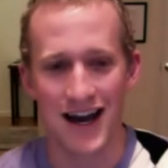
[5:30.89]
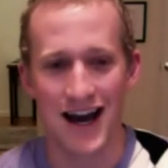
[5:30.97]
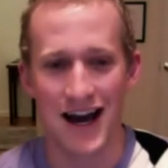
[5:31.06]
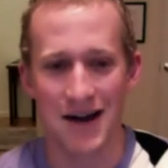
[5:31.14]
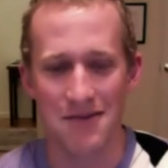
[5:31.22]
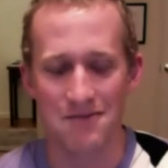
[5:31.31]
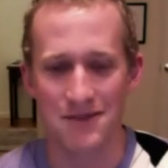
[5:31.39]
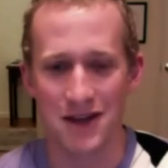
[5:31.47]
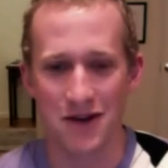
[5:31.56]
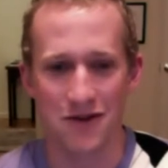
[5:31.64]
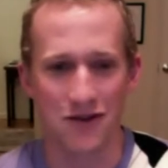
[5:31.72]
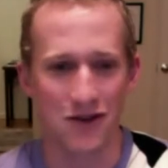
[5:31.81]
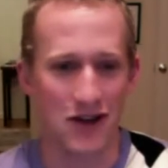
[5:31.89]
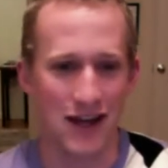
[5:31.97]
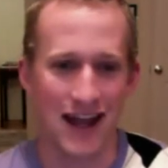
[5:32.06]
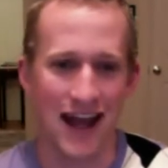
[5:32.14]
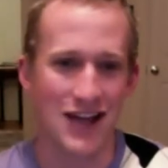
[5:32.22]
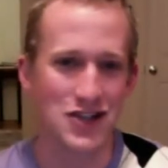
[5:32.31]
If you look
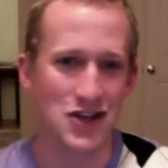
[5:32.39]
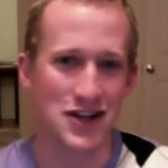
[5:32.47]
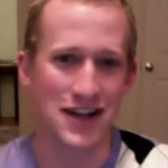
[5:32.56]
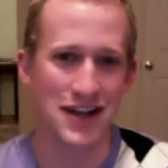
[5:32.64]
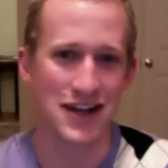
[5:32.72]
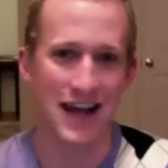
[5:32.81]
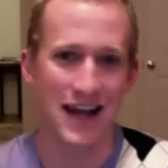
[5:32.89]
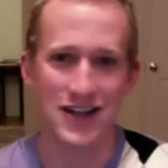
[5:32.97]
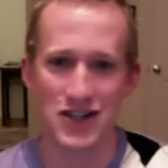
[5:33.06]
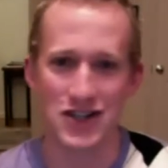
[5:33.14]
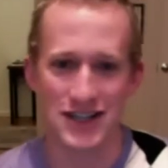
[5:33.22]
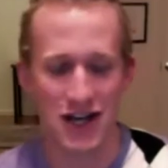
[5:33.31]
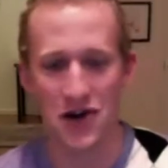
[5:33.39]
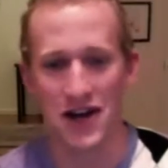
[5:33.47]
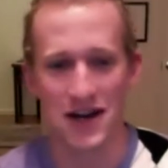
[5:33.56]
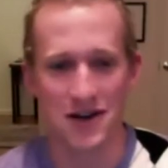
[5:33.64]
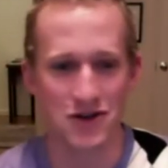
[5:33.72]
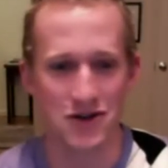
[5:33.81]
at Angela Ney, she's in
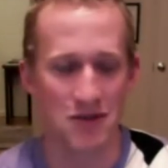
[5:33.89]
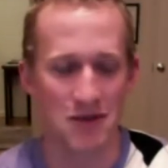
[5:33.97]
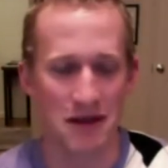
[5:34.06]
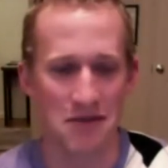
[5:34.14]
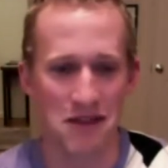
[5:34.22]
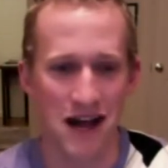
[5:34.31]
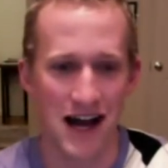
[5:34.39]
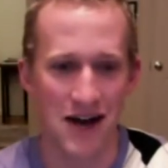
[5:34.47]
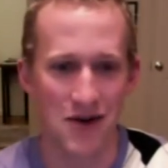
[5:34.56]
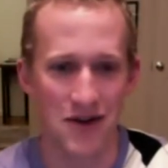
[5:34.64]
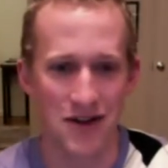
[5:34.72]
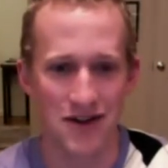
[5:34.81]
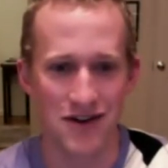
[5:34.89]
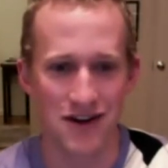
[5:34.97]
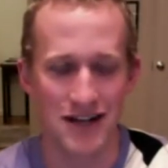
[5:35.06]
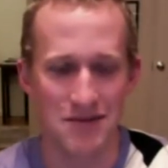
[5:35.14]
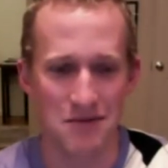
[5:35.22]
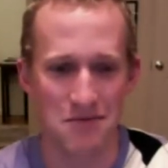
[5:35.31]
Kona doing a big block with her
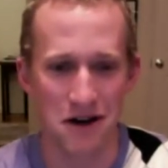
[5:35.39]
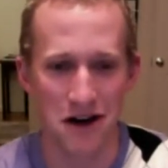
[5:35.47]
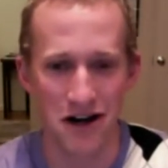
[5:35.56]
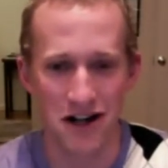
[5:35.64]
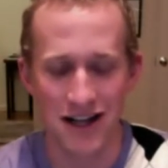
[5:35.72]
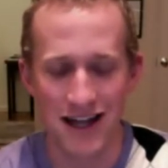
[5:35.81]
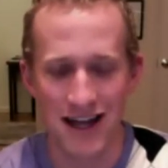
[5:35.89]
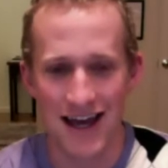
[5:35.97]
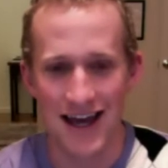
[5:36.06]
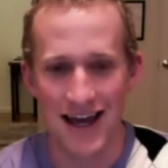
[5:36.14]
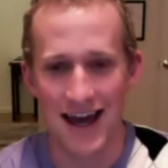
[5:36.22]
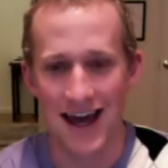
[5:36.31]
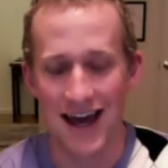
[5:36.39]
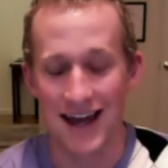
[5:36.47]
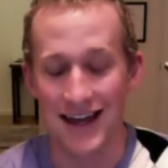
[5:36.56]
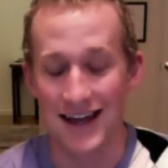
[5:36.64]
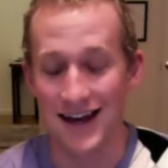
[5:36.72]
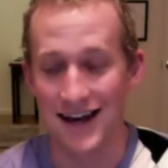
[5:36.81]
husband Paul,
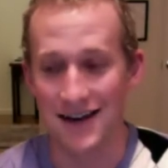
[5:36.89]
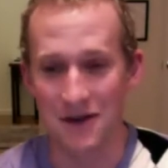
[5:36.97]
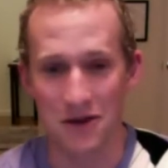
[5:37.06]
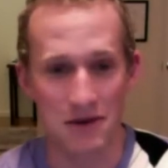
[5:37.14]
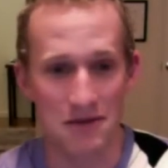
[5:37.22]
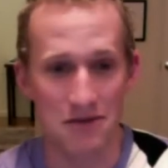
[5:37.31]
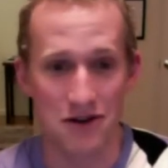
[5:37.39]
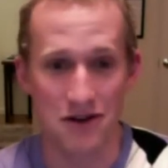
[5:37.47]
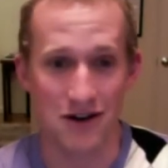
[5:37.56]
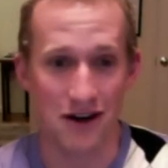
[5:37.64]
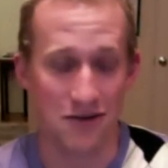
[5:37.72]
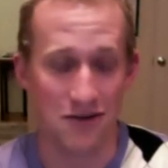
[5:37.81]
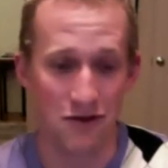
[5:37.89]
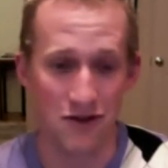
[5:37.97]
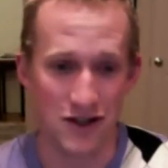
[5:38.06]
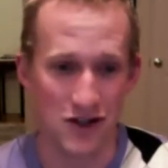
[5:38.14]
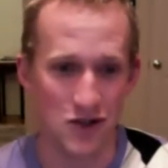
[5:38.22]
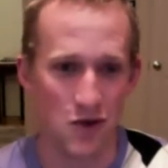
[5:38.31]
and people are moving
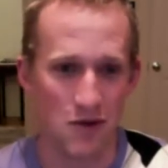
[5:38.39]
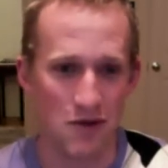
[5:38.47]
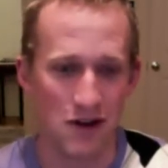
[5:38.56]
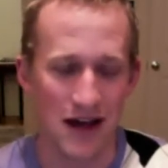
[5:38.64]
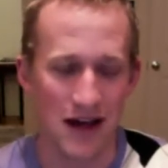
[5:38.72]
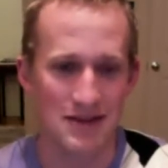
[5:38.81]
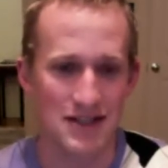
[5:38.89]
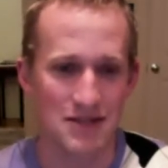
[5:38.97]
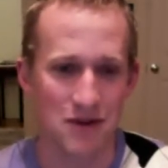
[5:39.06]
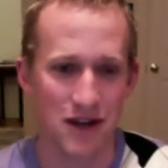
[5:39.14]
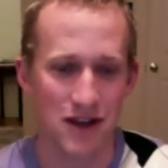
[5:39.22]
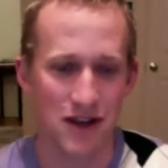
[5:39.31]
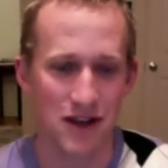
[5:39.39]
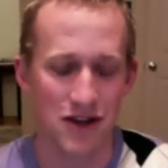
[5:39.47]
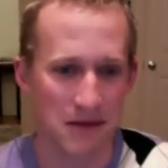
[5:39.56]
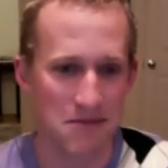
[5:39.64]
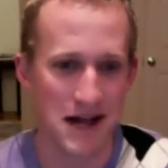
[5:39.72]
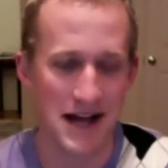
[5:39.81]
to those warmer climates to put in those
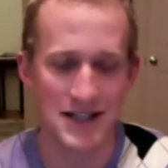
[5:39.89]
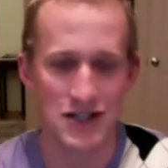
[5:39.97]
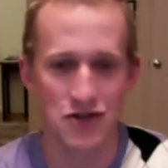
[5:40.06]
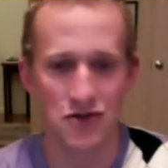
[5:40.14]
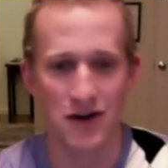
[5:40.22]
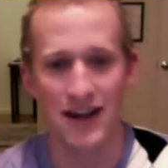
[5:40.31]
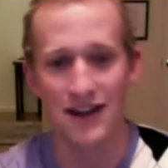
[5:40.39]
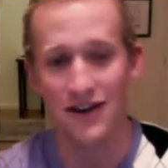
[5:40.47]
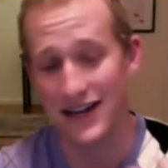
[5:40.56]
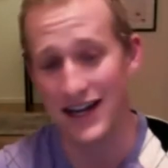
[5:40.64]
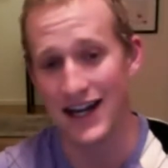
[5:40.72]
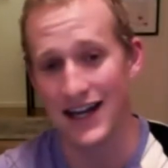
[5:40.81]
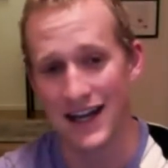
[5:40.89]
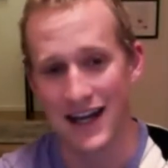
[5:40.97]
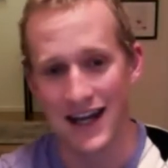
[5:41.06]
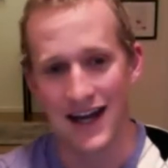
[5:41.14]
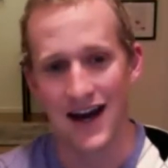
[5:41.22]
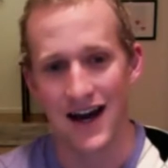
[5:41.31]
big blocks of training that are needed
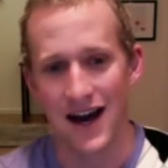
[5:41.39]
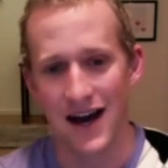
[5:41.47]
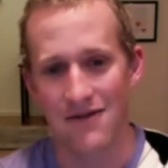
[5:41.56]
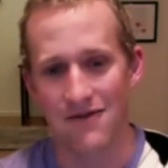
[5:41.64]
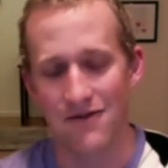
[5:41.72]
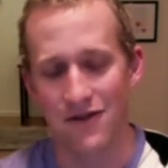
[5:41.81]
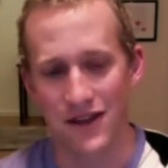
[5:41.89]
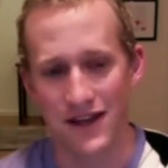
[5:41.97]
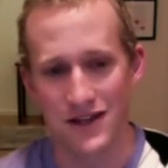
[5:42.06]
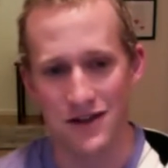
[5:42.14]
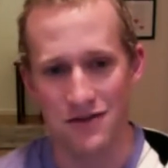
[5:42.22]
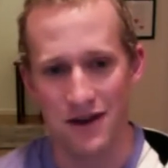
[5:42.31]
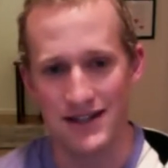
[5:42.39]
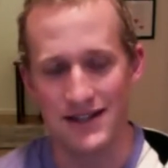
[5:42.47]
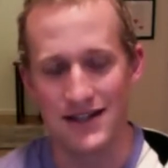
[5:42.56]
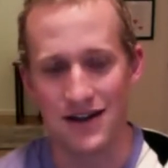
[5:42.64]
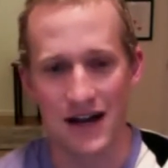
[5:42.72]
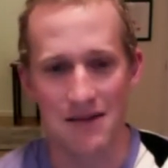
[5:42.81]
for the races
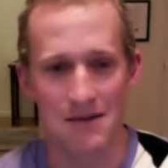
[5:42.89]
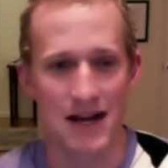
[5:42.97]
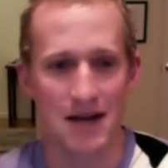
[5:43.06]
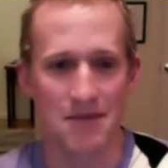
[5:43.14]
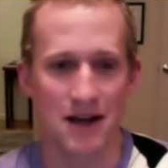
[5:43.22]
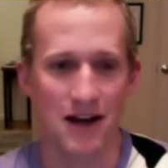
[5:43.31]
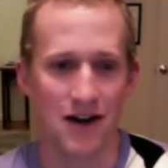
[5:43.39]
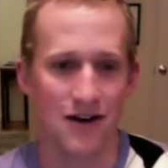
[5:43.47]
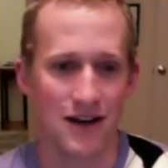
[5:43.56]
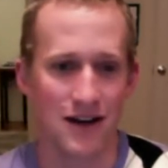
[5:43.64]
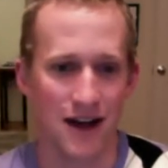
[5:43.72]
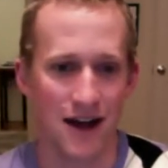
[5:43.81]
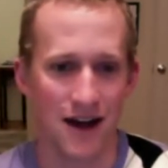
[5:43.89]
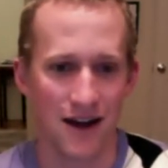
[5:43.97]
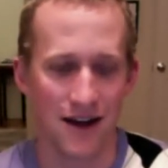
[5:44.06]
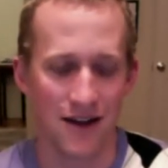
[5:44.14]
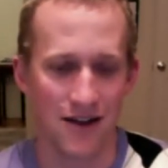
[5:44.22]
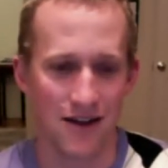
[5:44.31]
that are coming up here in
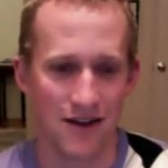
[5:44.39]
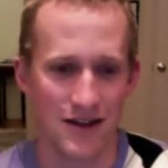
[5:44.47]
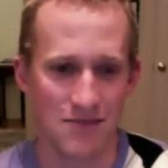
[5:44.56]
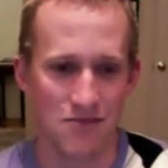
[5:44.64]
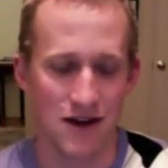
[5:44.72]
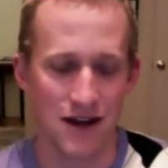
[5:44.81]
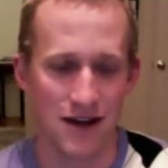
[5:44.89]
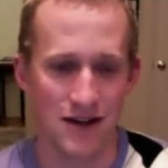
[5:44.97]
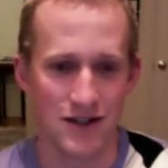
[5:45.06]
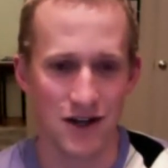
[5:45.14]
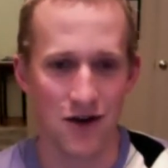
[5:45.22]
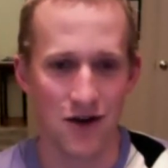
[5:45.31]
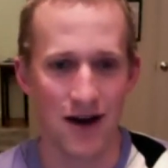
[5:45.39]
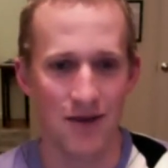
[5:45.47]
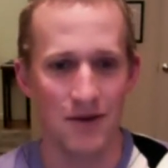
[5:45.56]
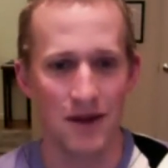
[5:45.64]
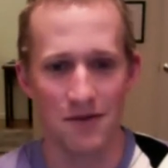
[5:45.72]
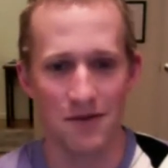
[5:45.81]
the spring. So
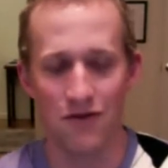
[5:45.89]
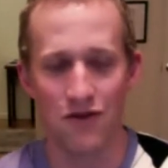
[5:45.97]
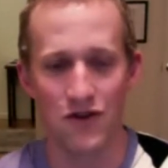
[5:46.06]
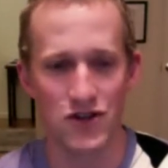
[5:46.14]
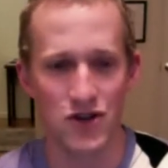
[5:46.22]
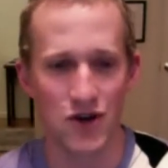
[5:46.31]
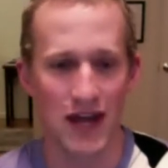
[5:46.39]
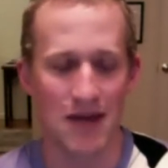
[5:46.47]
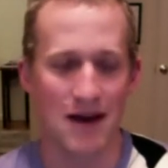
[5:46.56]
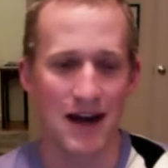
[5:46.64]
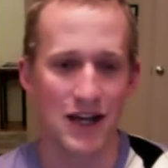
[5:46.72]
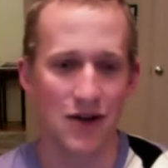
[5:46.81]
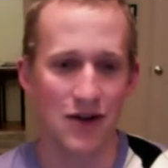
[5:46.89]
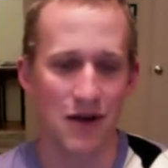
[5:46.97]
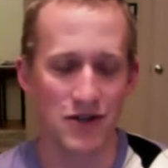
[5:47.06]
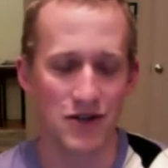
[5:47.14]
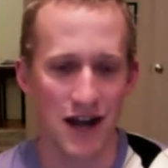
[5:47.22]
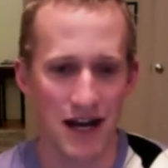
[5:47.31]
before the show came on, you and I
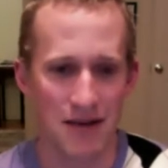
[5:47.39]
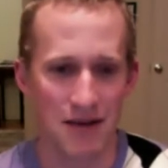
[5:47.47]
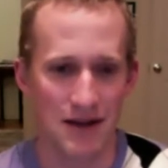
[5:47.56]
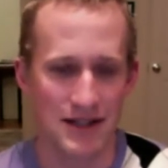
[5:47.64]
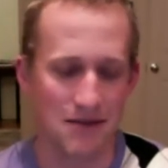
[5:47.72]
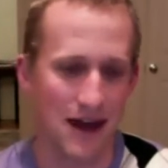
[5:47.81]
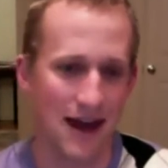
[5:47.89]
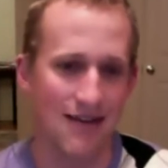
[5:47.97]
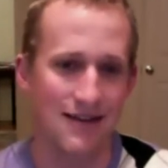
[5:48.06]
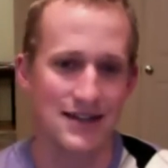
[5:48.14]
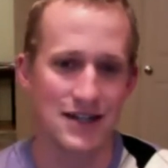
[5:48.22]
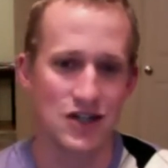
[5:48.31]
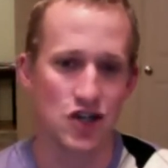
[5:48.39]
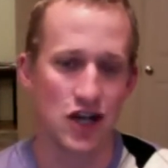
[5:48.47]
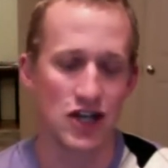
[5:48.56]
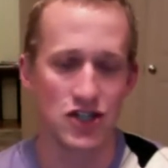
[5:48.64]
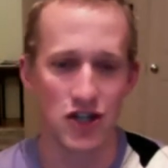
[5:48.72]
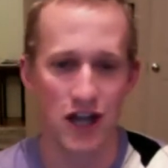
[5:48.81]
were talking about some of the athletes that
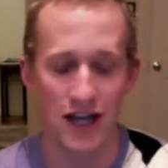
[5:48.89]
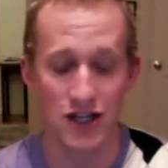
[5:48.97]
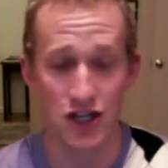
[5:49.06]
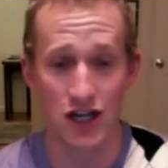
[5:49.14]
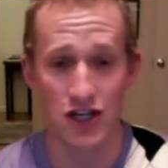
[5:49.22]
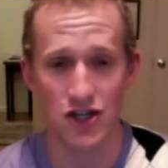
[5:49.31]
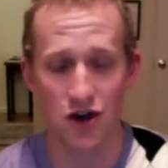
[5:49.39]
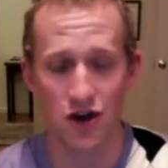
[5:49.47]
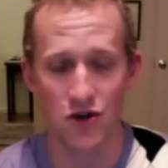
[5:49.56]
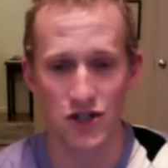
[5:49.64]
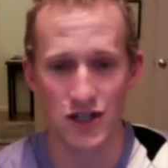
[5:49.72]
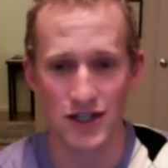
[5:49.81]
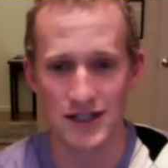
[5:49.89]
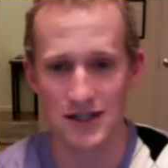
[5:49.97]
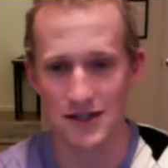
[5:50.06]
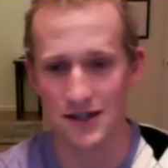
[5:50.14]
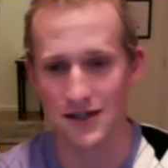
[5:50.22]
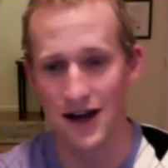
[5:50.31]
changed
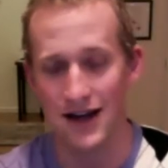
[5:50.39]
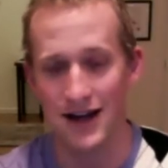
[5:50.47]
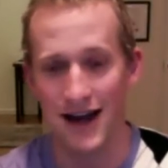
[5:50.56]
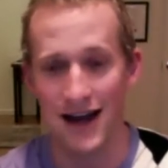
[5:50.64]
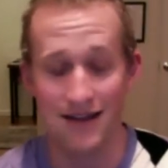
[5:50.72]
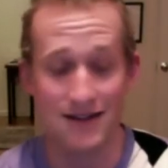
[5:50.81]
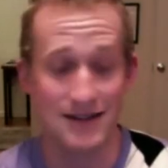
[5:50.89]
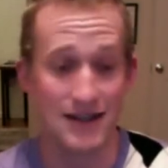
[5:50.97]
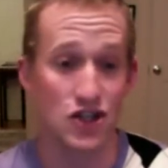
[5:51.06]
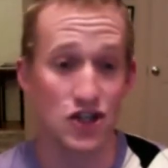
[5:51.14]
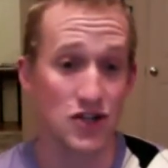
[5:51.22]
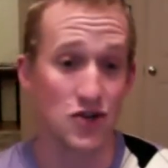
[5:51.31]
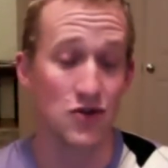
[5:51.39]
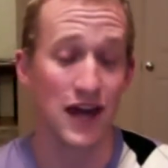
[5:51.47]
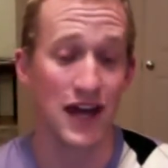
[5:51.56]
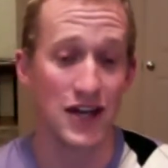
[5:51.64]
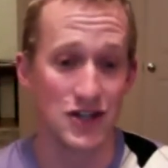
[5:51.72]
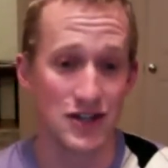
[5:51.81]
coaches, athletes that changed
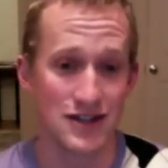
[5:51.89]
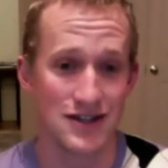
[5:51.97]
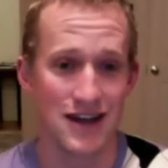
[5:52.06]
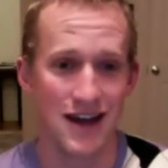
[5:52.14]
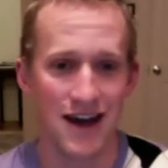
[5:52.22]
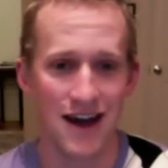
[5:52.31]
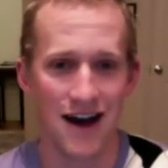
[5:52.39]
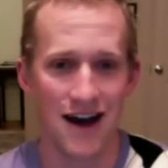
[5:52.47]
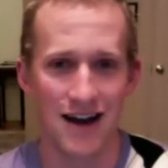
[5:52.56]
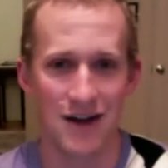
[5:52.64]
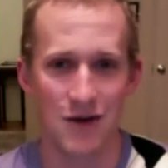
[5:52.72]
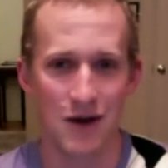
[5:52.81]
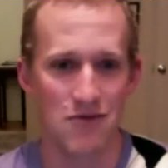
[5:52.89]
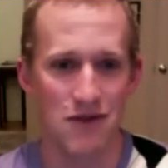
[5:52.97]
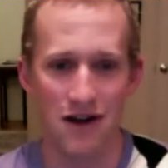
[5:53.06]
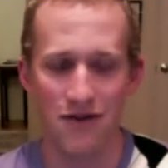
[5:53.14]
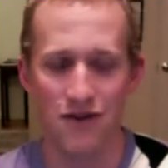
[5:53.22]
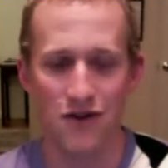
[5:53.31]
locations. You want to run
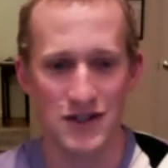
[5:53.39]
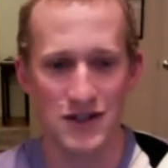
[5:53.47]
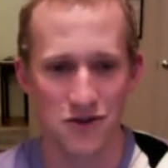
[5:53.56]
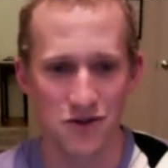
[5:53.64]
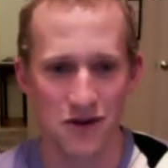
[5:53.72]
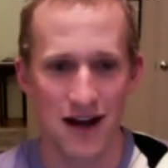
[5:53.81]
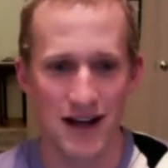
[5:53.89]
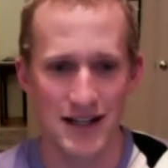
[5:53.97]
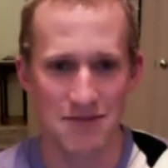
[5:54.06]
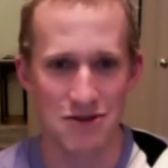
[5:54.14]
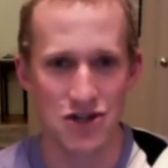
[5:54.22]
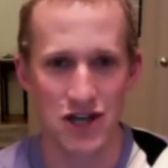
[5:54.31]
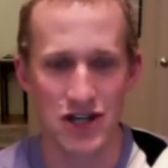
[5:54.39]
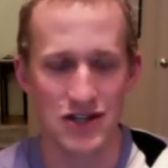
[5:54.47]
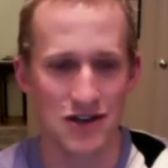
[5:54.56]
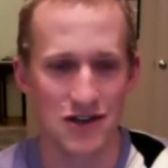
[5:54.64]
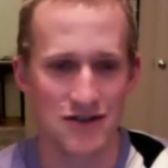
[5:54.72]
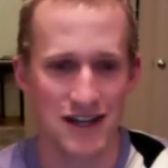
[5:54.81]
our viewers through some of the
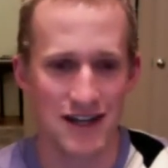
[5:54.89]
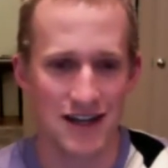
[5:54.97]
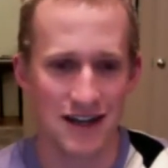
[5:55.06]
changes you've seen?